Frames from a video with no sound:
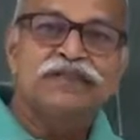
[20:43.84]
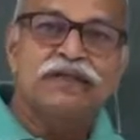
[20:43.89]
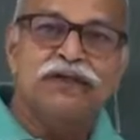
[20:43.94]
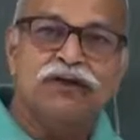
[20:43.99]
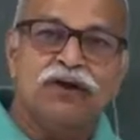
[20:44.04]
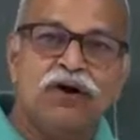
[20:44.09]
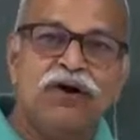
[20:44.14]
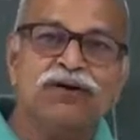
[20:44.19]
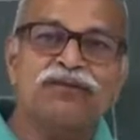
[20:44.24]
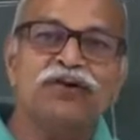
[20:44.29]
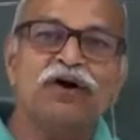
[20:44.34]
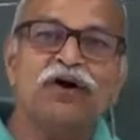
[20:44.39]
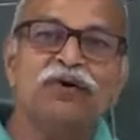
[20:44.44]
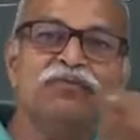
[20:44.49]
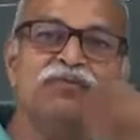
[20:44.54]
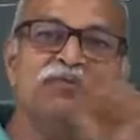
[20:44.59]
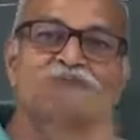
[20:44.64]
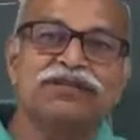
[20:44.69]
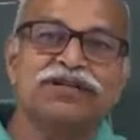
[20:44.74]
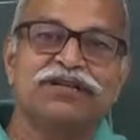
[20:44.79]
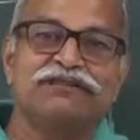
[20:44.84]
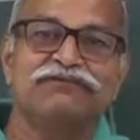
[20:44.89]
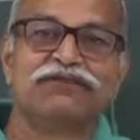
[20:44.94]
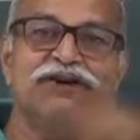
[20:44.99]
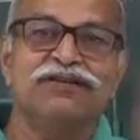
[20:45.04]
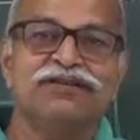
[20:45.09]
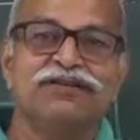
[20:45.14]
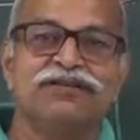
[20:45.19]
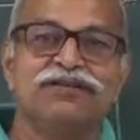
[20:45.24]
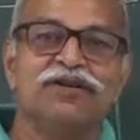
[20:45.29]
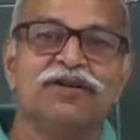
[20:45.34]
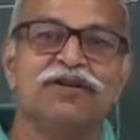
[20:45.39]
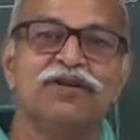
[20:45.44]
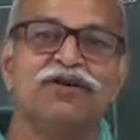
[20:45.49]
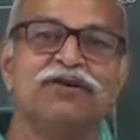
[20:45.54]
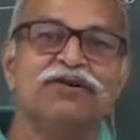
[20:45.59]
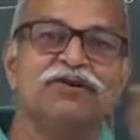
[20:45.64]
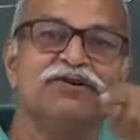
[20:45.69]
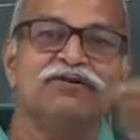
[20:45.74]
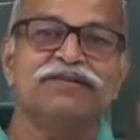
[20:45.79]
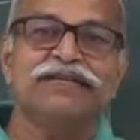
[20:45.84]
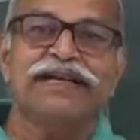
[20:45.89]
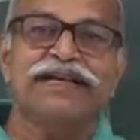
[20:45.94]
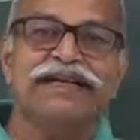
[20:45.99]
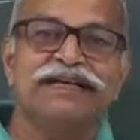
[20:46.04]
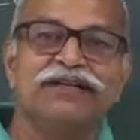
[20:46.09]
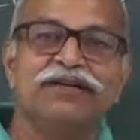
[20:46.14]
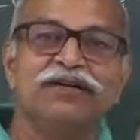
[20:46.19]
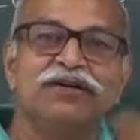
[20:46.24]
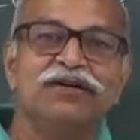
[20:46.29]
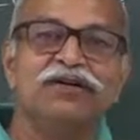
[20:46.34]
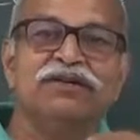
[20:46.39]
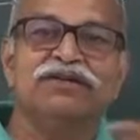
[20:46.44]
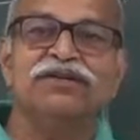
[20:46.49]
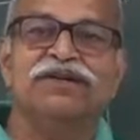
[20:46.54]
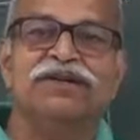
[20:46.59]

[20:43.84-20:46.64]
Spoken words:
laws of motion. First law, second law,